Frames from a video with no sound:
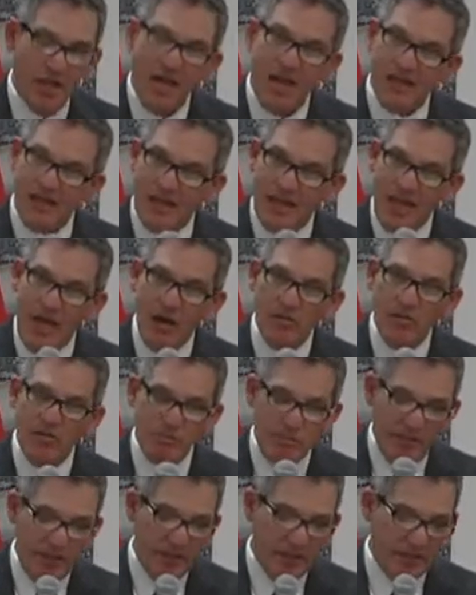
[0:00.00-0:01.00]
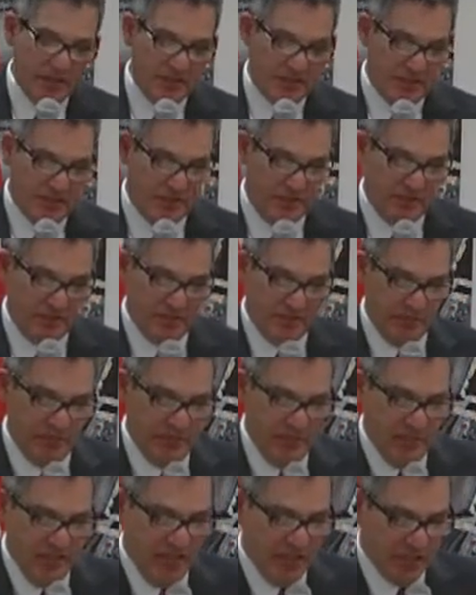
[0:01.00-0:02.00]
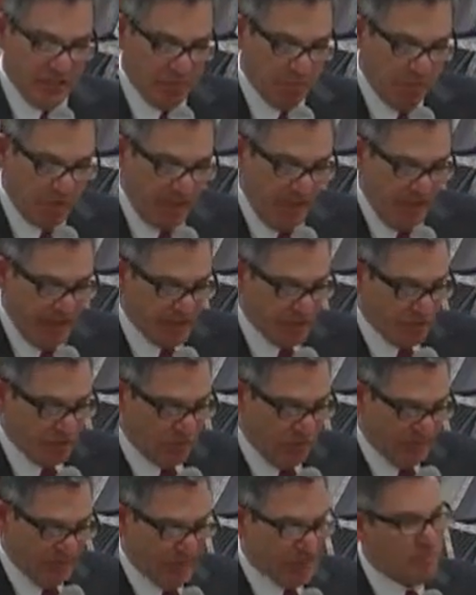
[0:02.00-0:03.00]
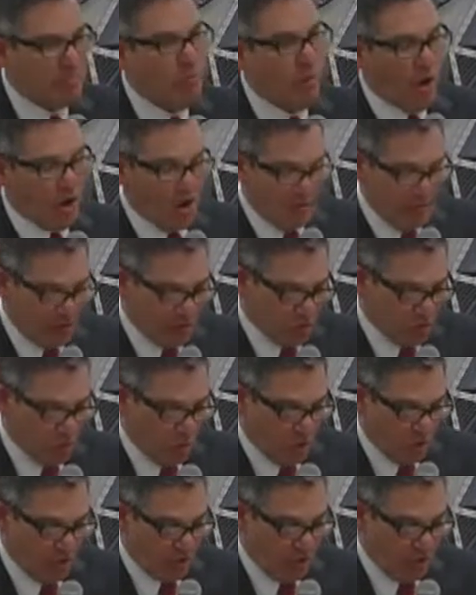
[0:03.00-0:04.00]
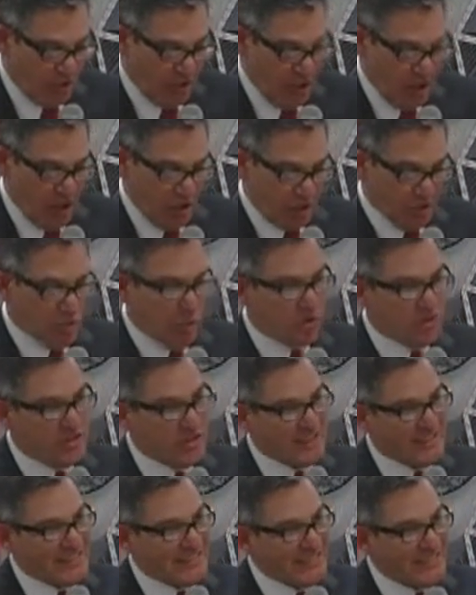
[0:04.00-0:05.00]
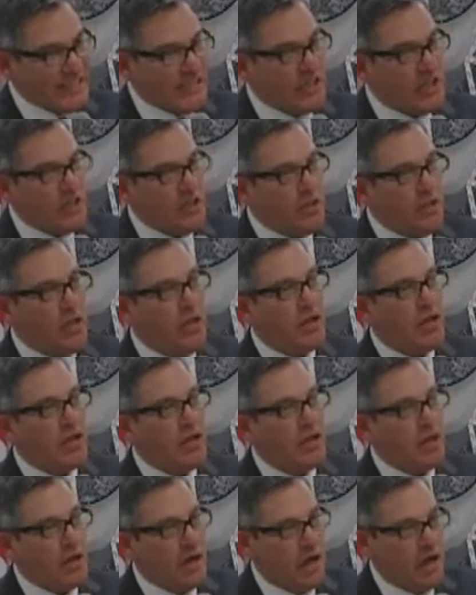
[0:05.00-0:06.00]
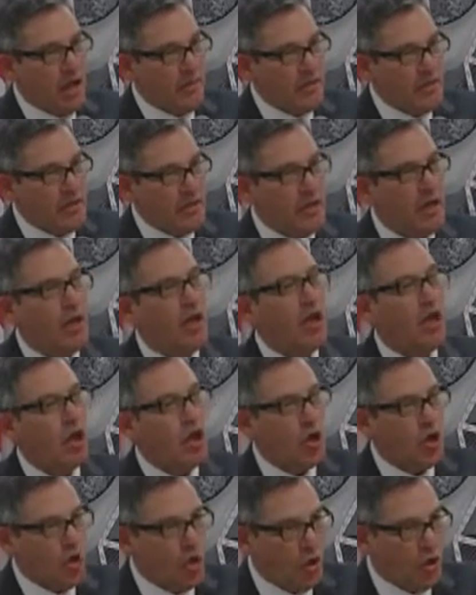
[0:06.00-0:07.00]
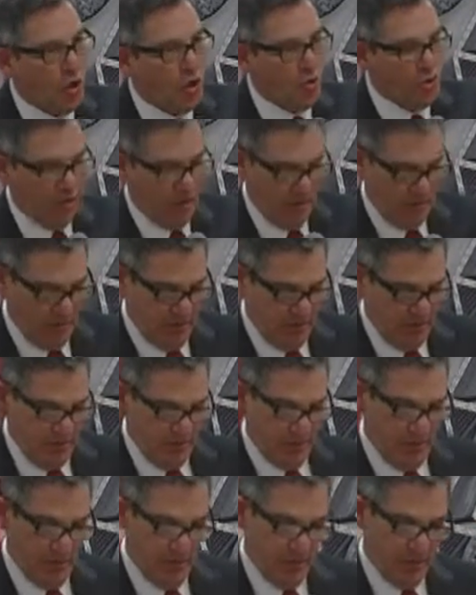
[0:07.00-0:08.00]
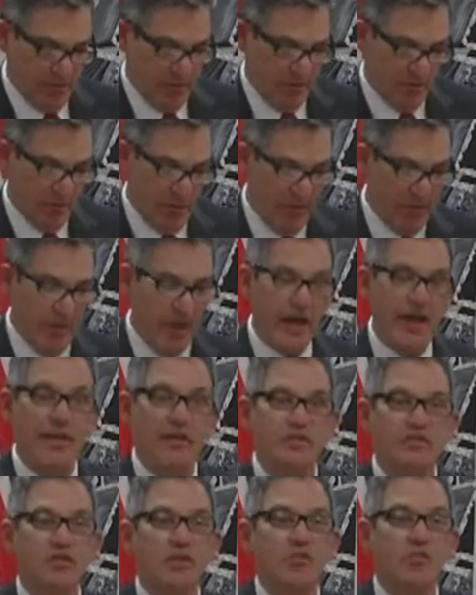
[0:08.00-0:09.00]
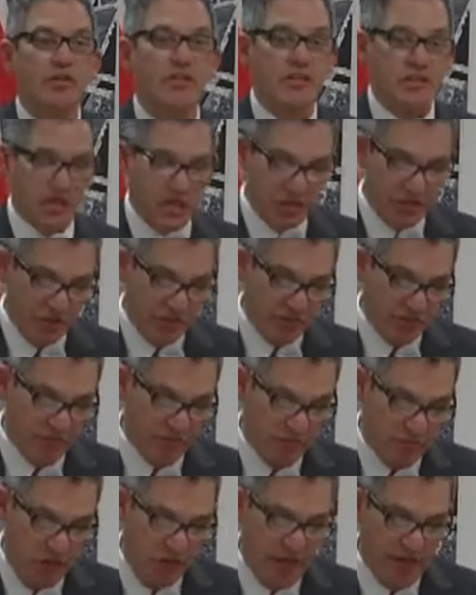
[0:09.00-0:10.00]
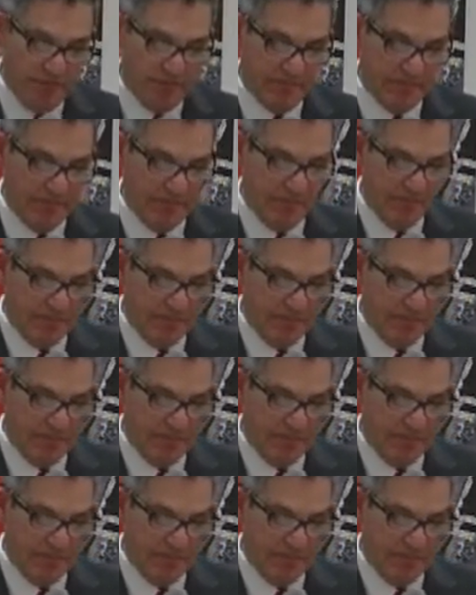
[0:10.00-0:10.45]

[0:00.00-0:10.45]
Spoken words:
An accountability system is planned so that the department is working towards a single common goal, and that is the reduction of crime.